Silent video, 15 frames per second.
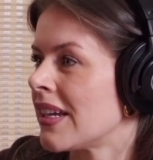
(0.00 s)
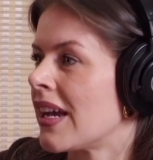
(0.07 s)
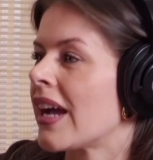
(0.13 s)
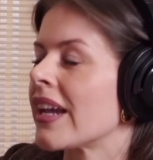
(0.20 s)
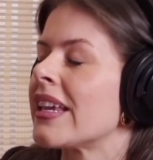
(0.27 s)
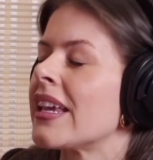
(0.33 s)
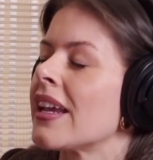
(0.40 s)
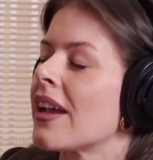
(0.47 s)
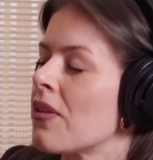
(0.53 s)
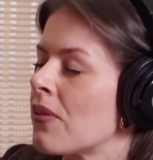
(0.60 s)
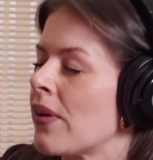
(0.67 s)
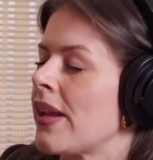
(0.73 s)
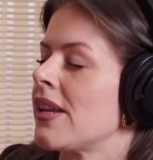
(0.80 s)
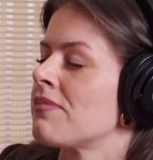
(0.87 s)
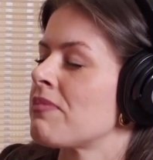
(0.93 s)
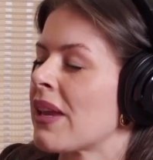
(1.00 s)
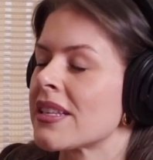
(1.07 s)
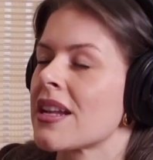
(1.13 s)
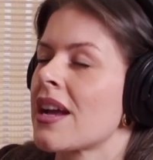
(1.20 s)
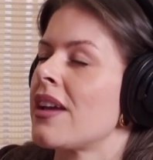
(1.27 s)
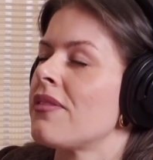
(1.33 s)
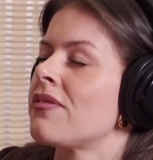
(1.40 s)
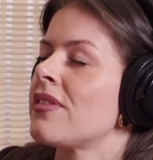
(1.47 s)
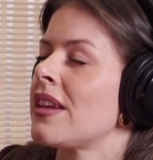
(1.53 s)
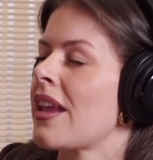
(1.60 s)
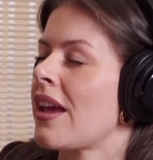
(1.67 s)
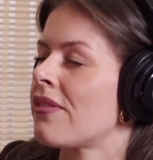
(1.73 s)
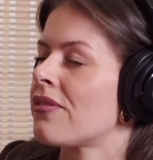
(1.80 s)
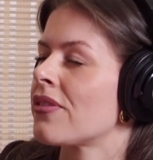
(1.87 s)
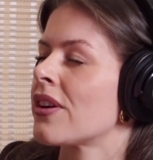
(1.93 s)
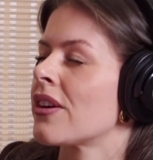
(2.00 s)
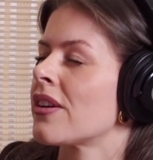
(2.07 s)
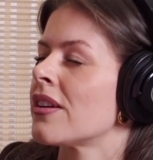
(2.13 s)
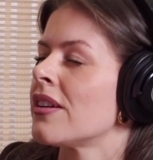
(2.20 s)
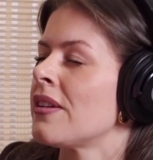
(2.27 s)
I can't wait because I've never